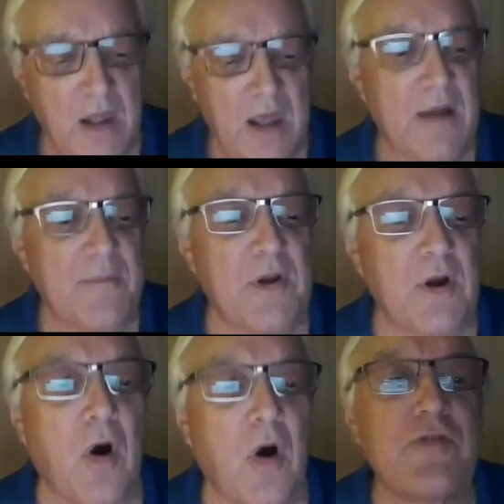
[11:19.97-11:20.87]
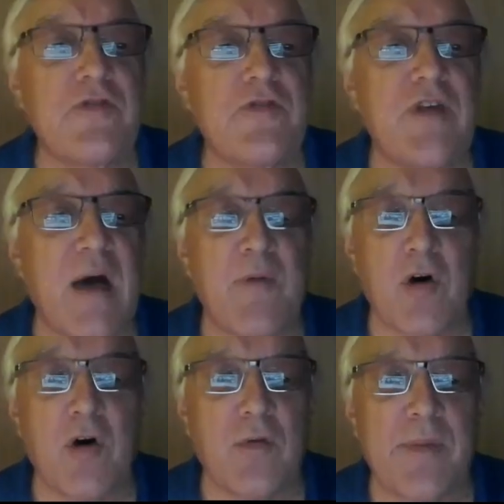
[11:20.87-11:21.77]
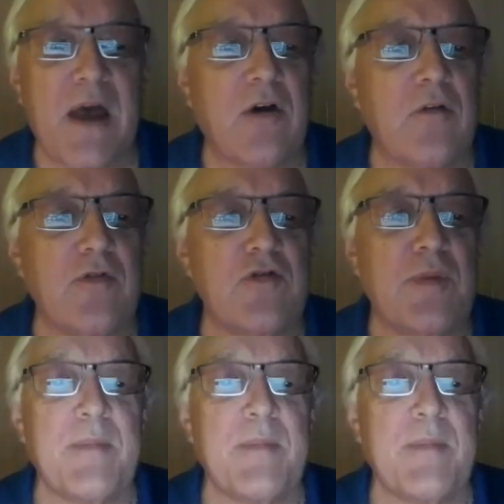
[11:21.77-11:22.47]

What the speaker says: And I'm going to alt-tab back over to my